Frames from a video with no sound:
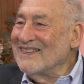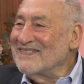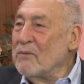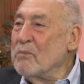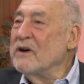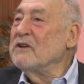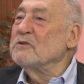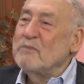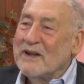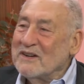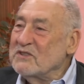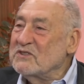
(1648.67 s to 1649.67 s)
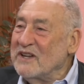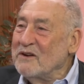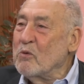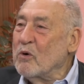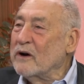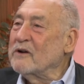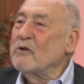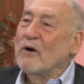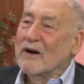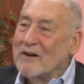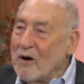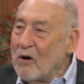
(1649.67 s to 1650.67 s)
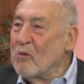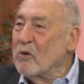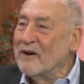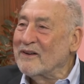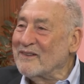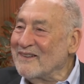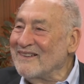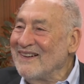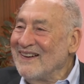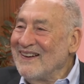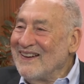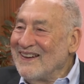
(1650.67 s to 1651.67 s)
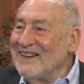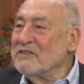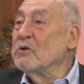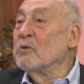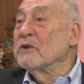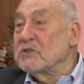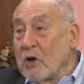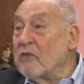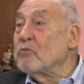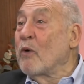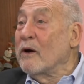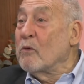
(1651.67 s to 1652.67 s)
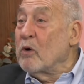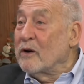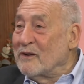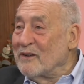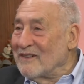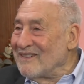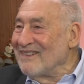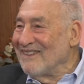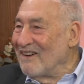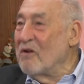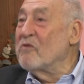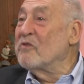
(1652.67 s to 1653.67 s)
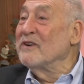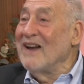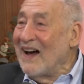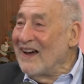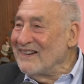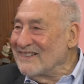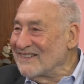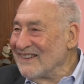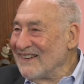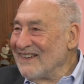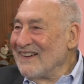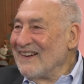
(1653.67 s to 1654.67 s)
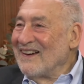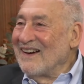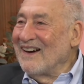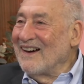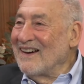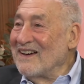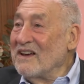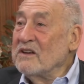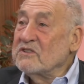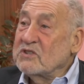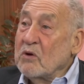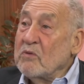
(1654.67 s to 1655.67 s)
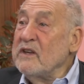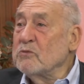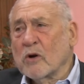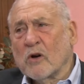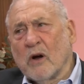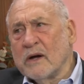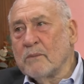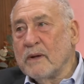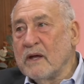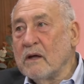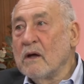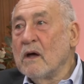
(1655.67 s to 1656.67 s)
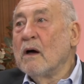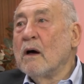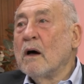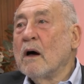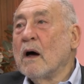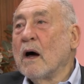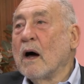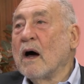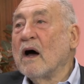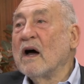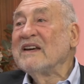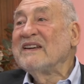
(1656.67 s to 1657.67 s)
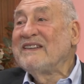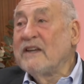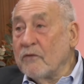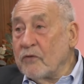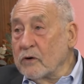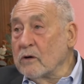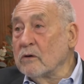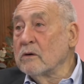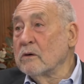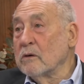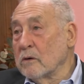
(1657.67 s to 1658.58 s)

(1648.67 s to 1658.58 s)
somebody who's been a steel worker or a coal worker into a software worker overnight. So these were going to be difficult